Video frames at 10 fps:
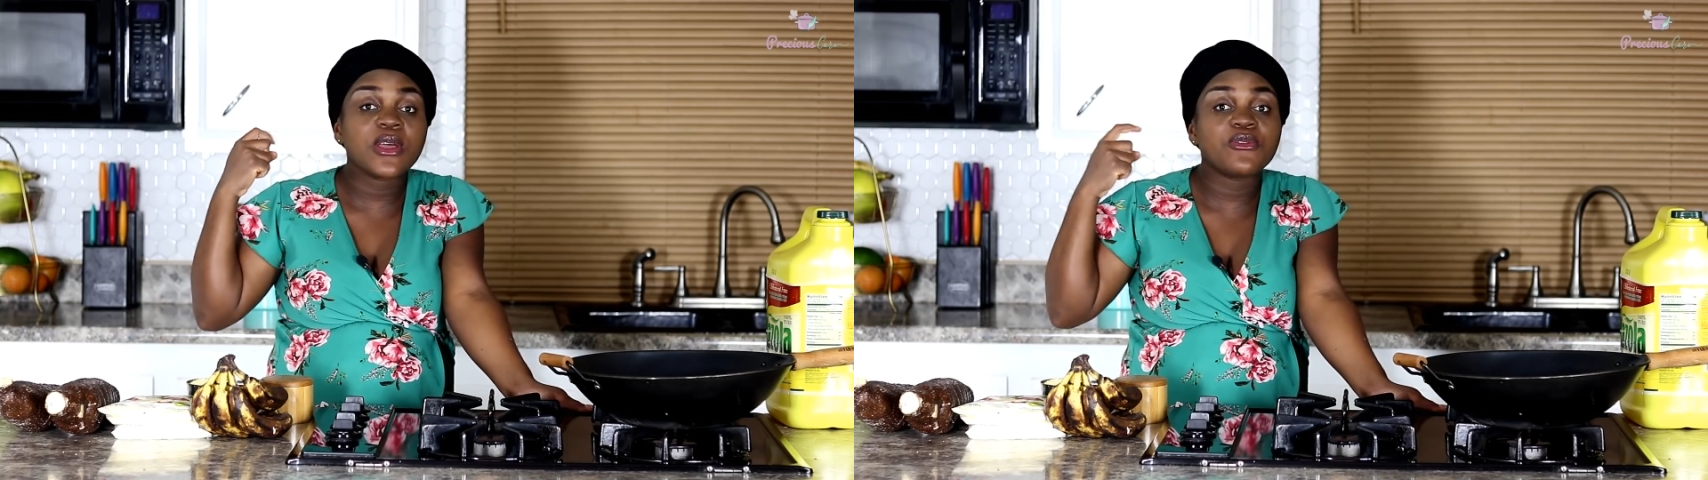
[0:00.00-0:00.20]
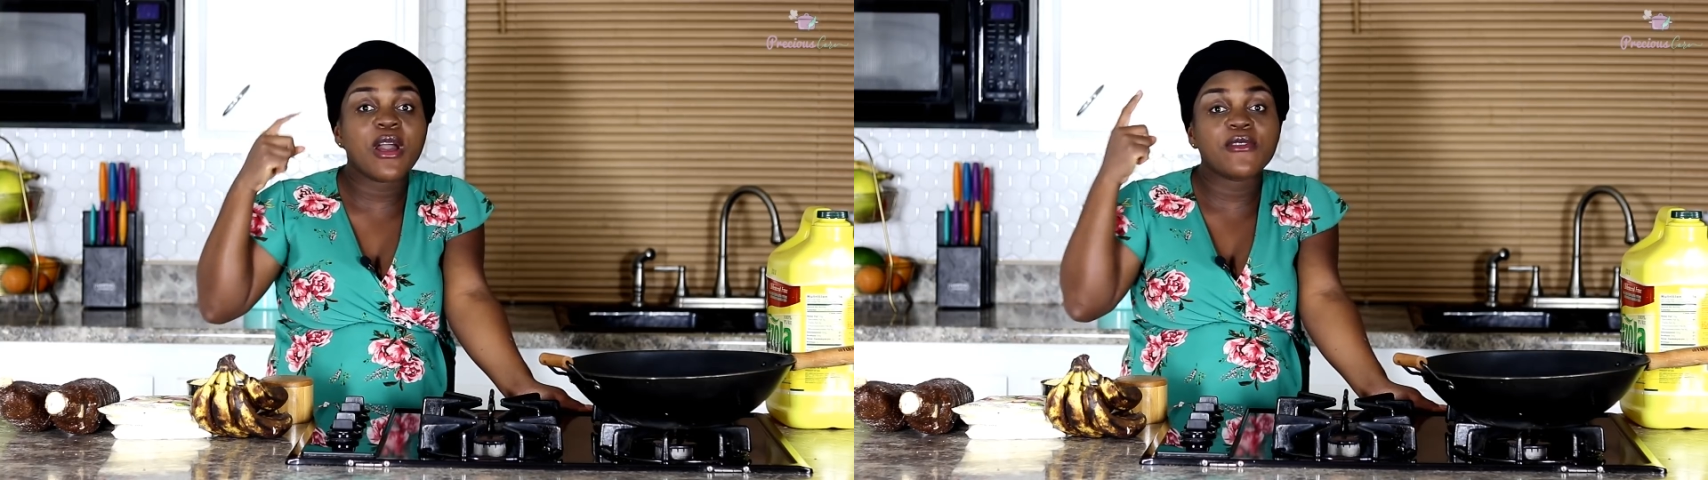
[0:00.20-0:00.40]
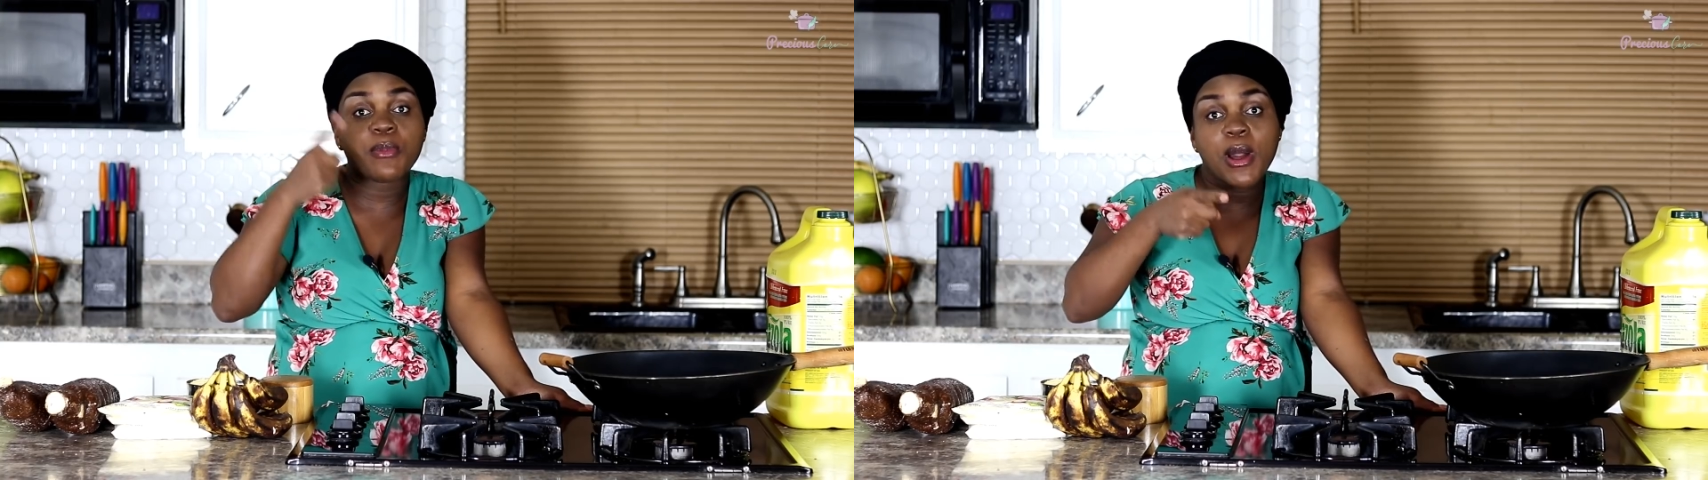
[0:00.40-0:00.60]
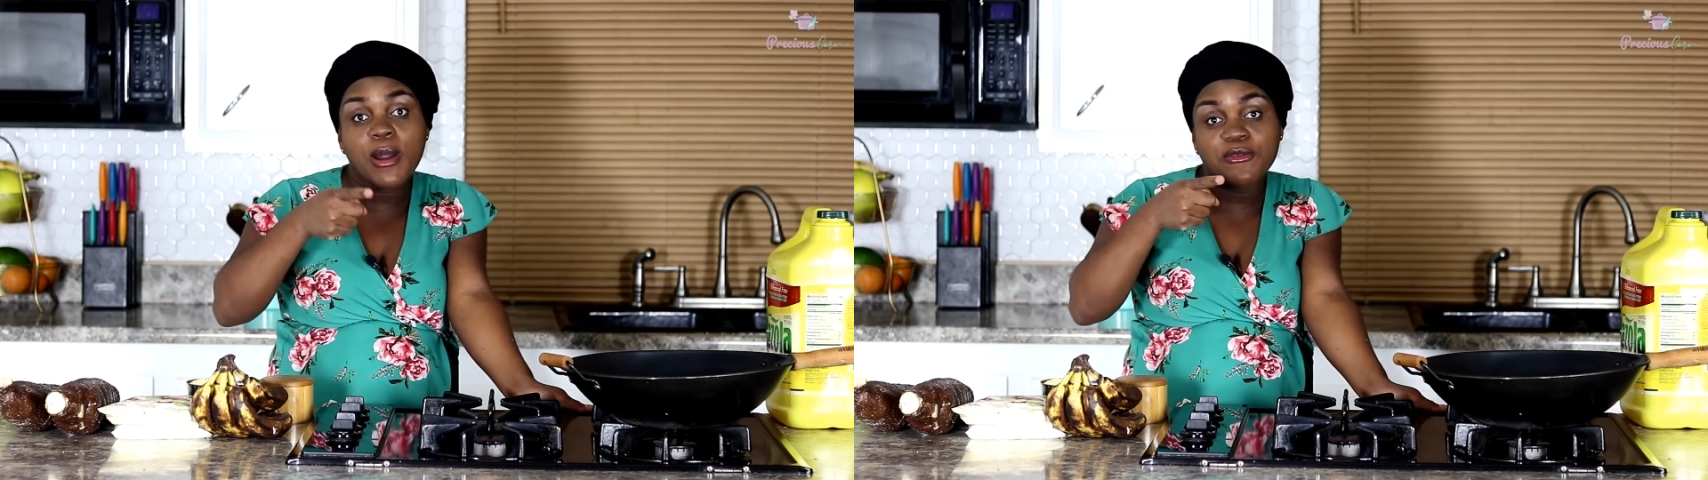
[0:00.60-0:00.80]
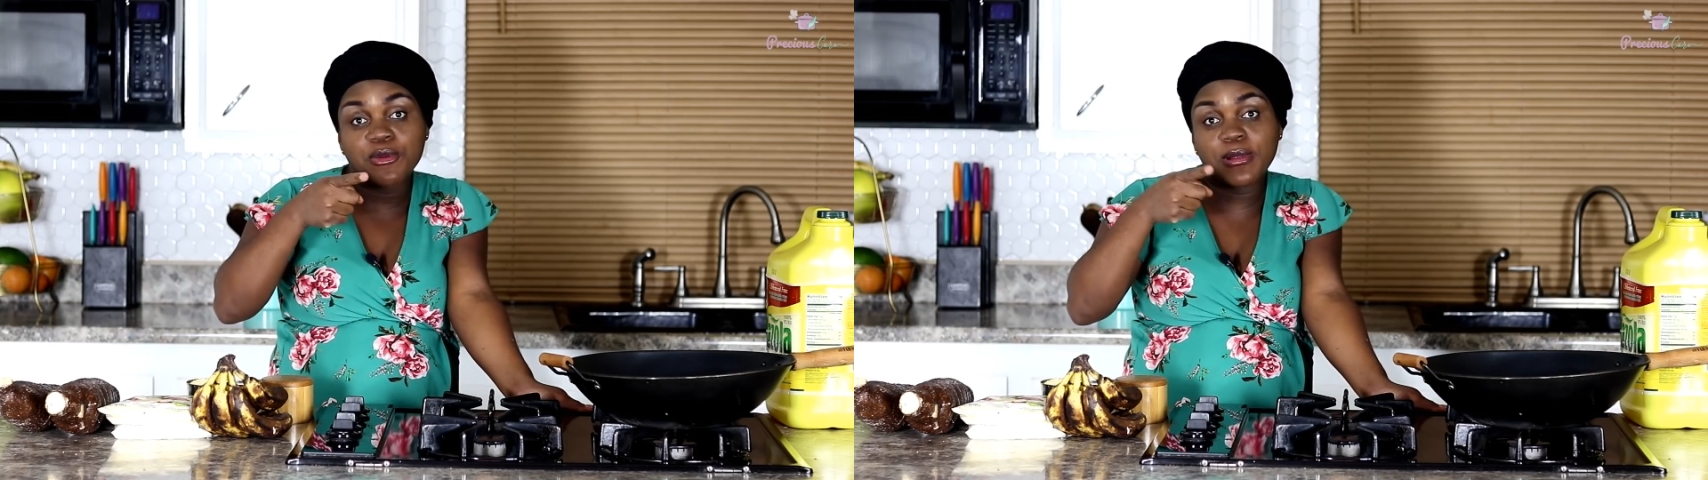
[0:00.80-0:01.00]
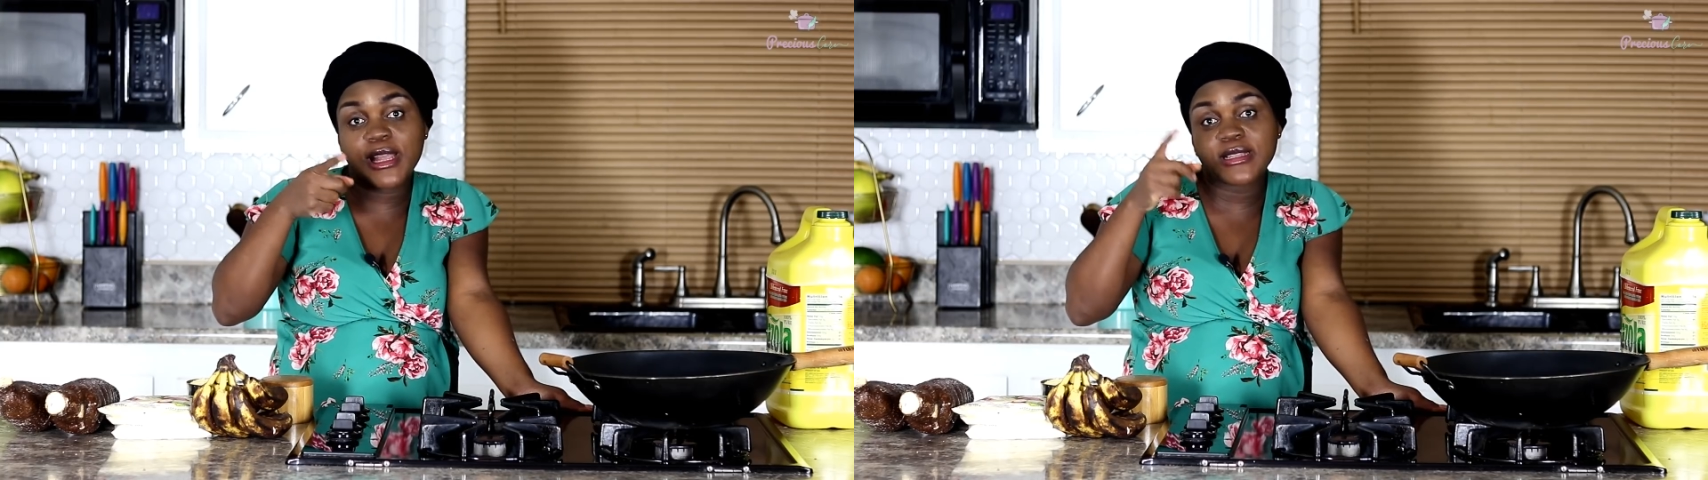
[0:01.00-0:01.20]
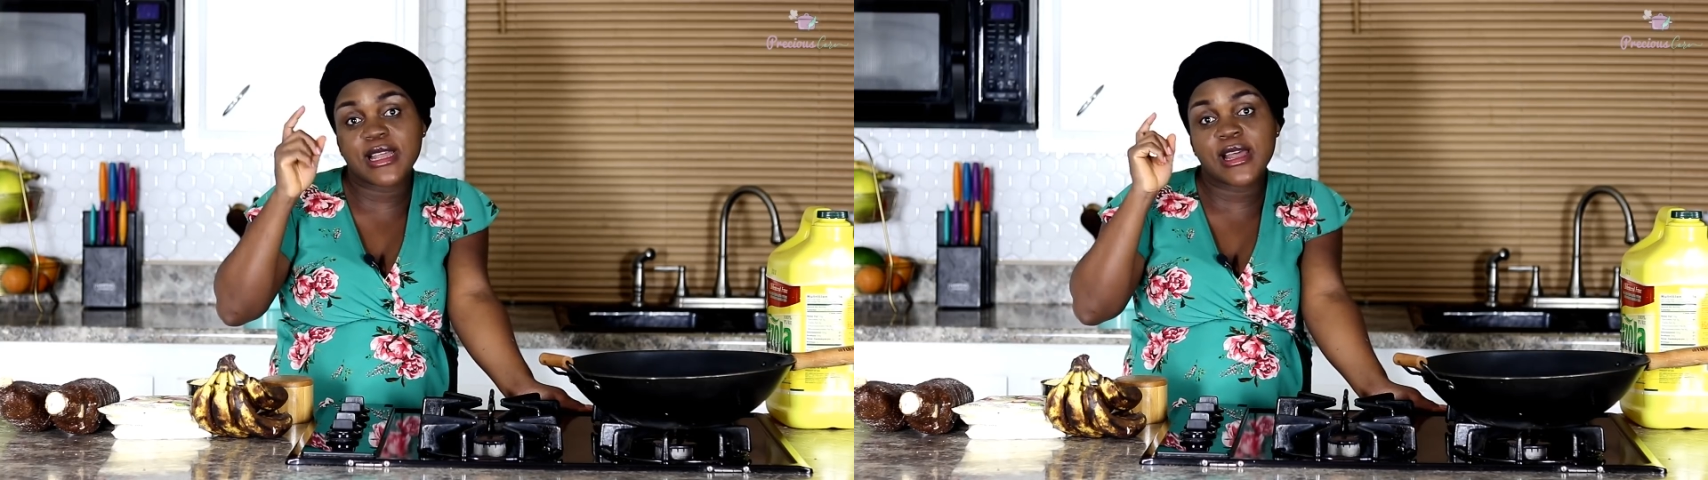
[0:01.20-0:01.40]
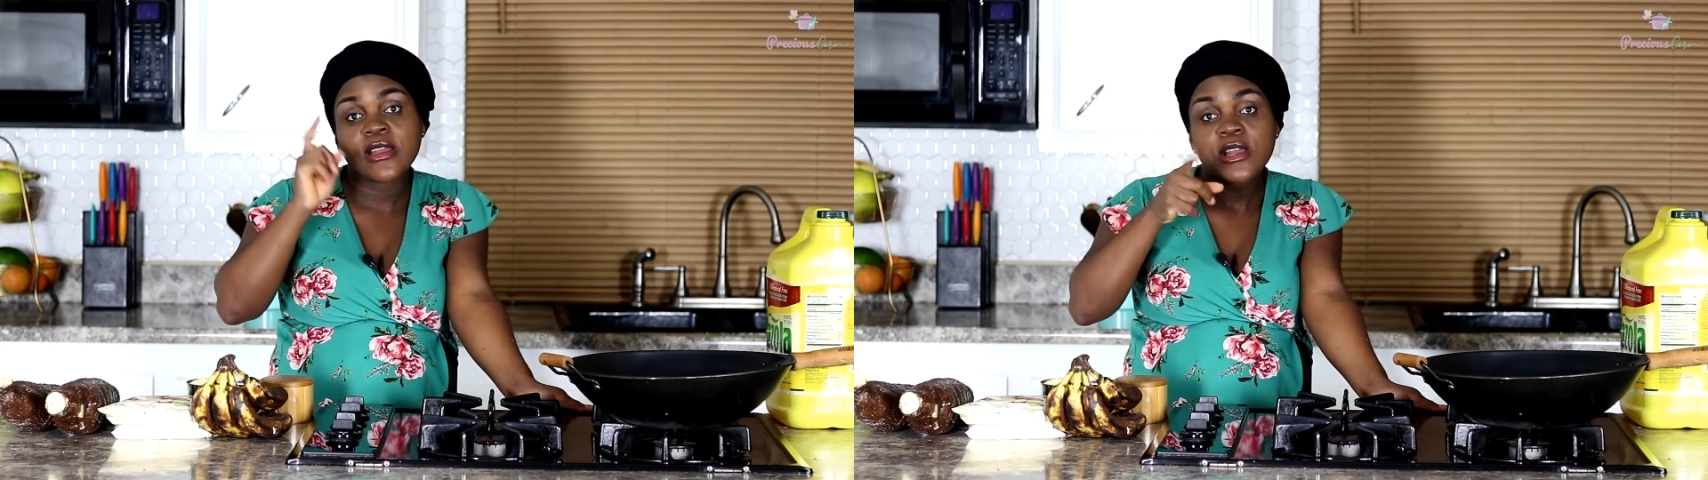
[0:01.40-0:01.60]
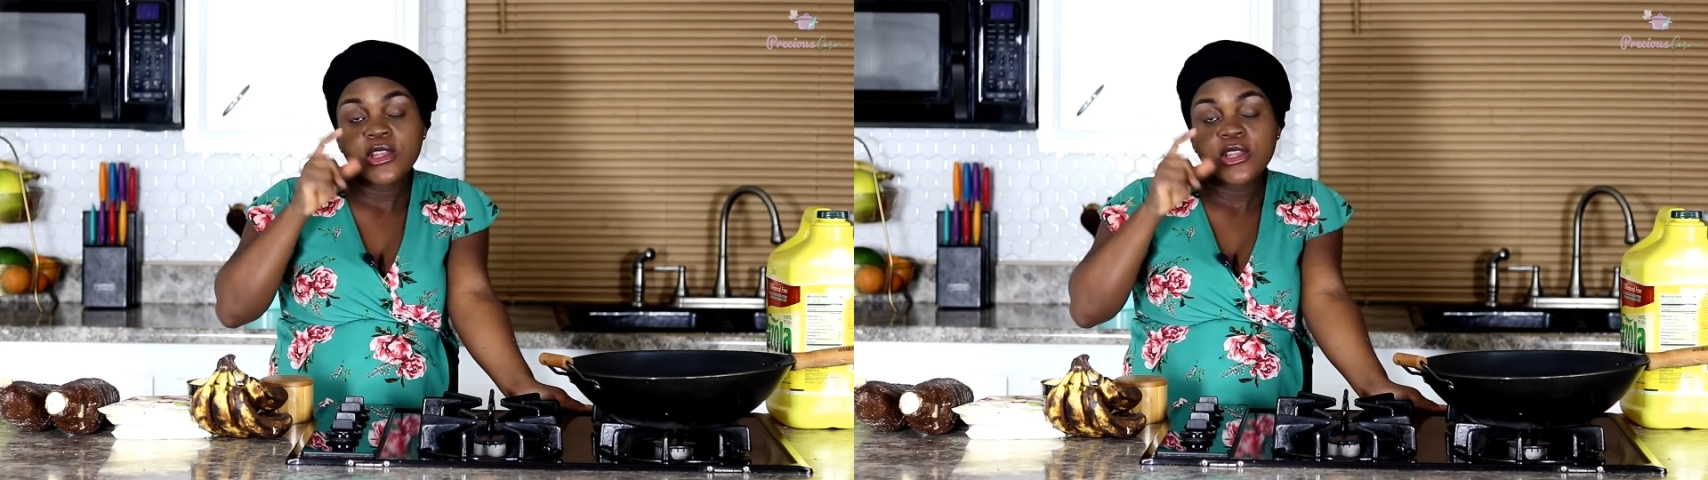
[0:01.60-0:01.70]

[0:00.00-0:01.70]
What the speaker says: If you have a powerful blender,